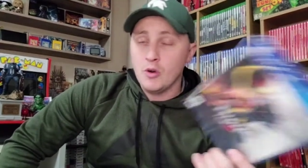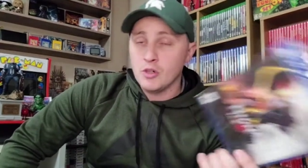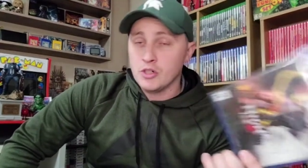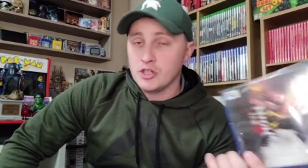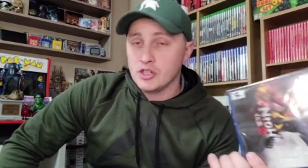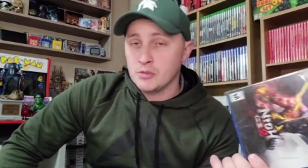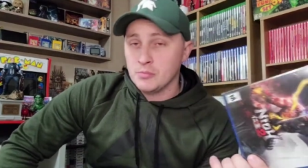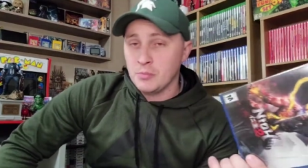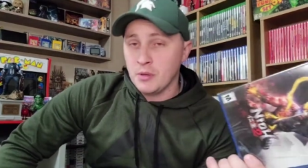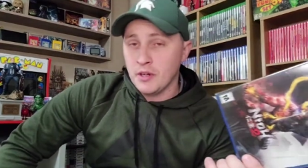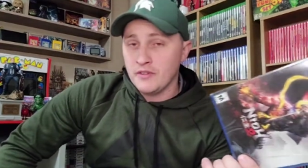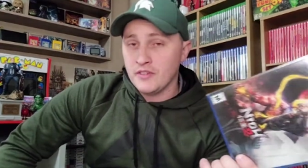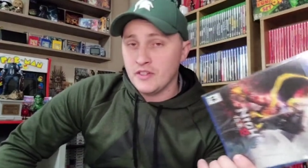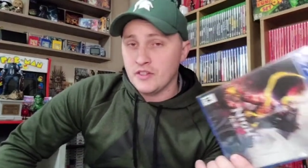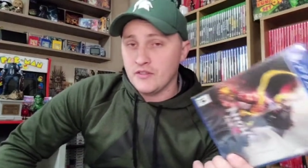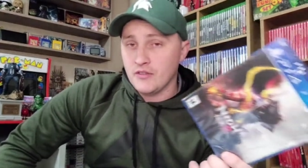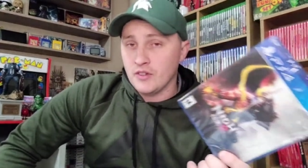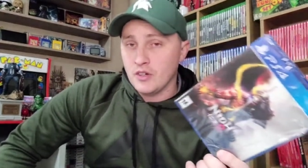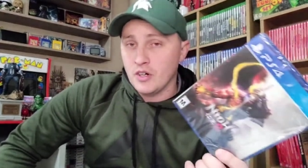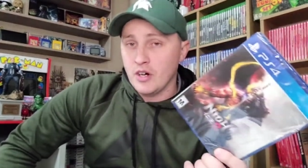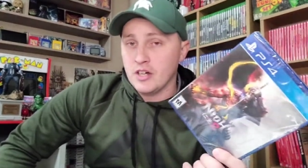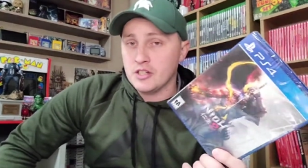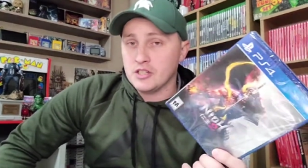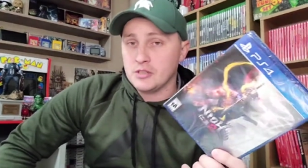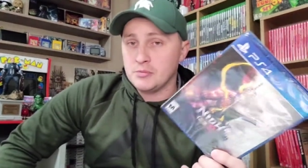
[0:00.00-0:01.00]
which is perfect
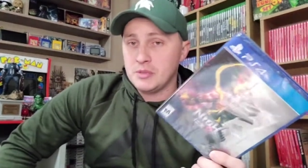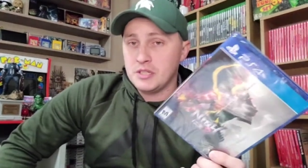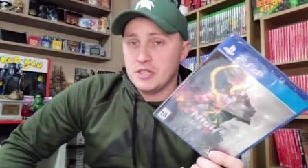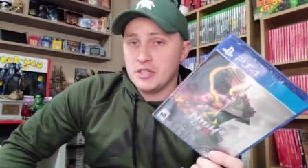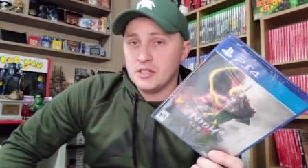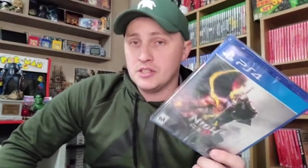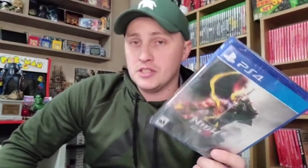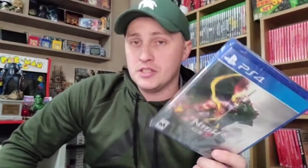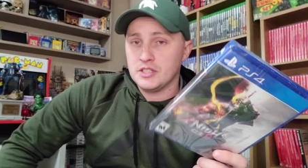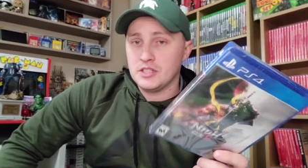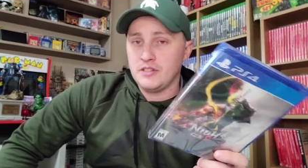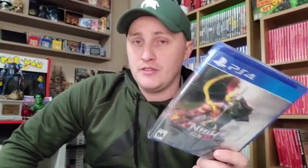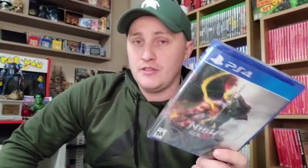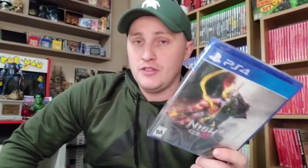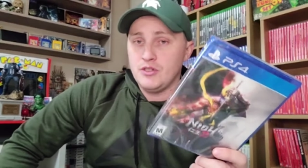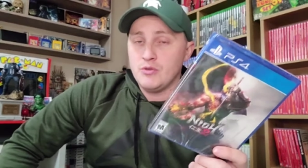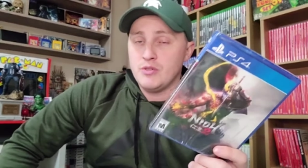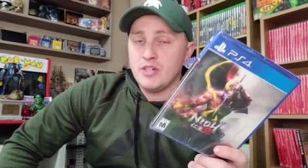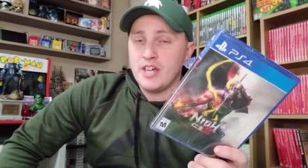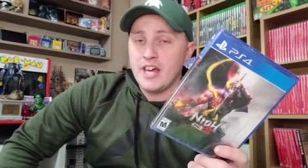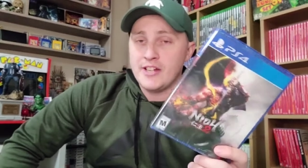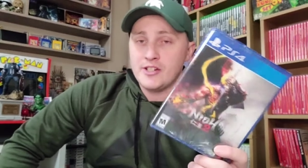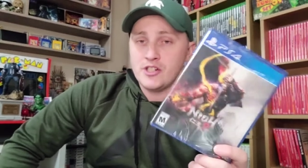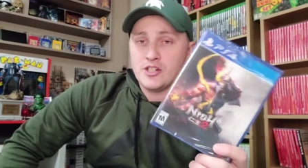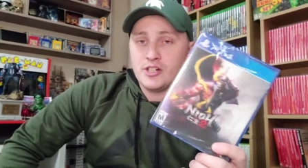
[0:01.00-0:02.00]
for us because if you
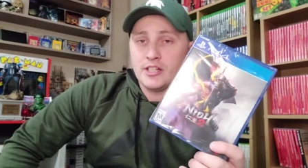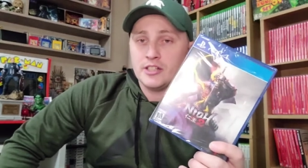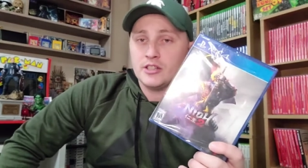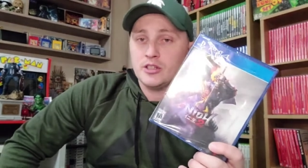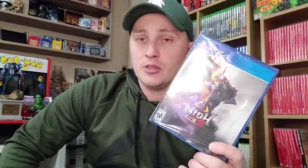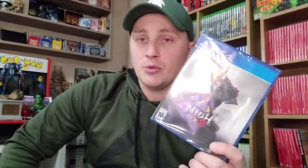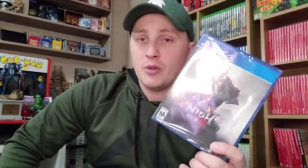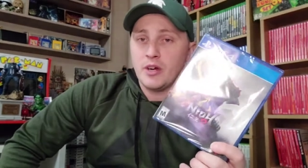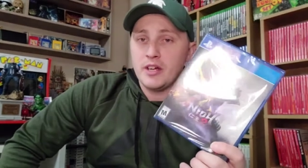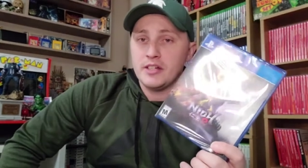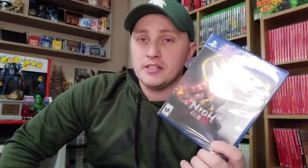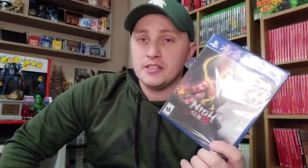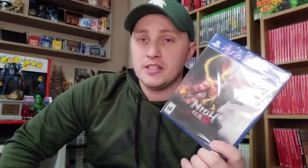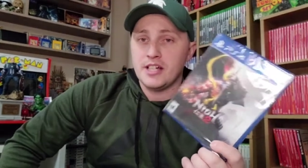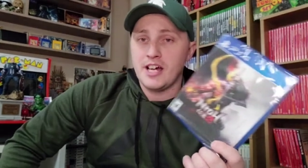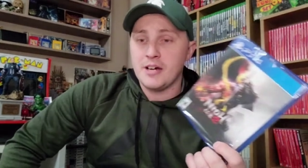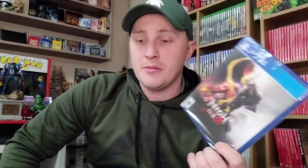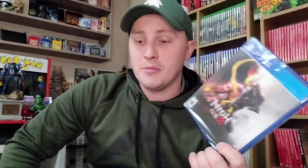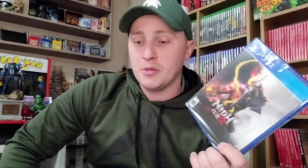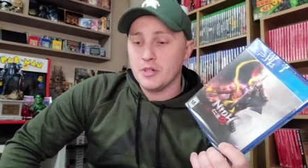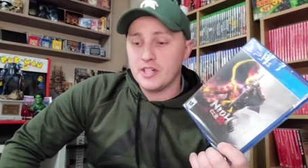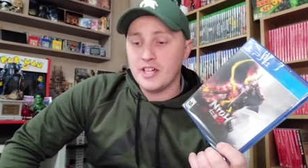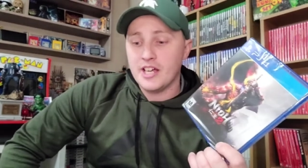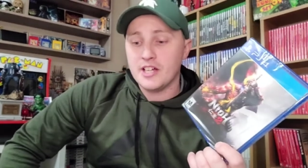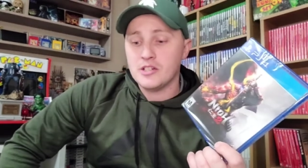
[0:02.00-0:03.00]
catch it at the right
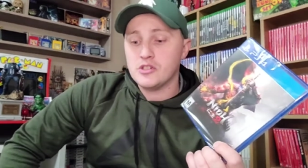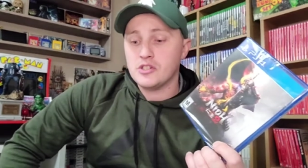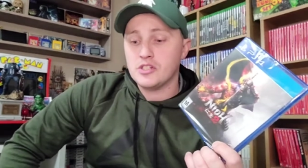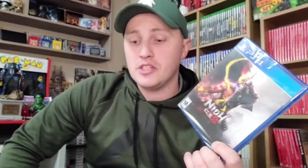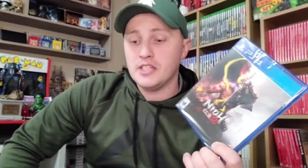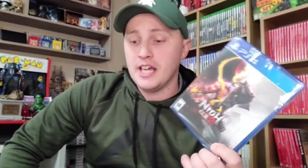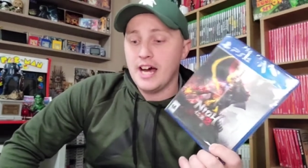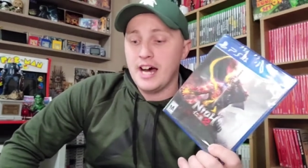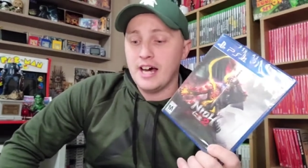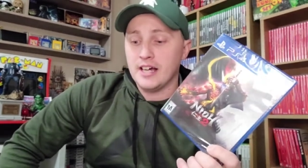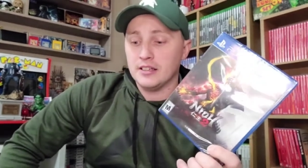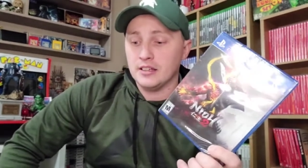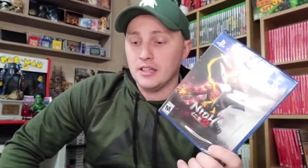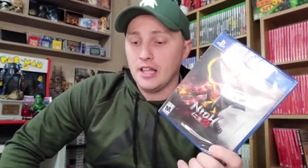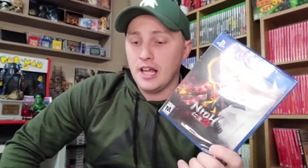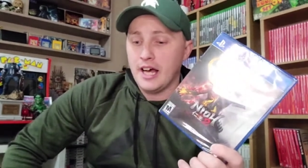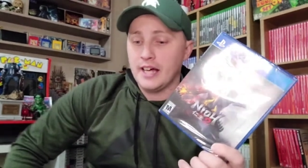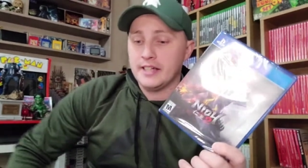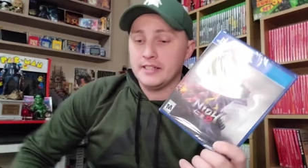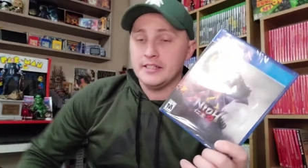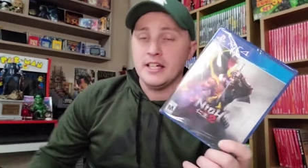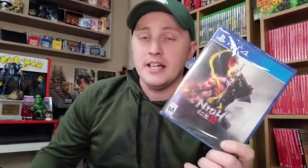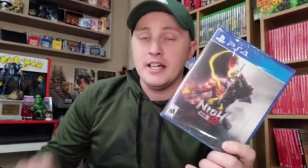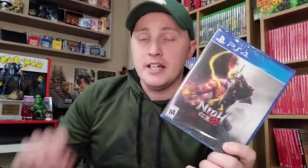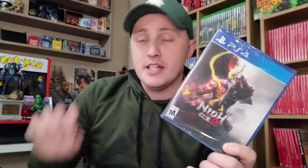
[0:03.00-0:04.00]
time or catch the
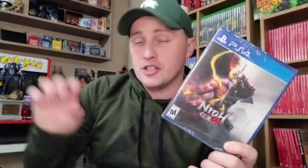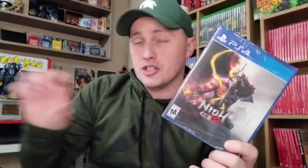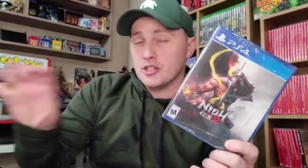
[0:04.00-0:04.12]
online,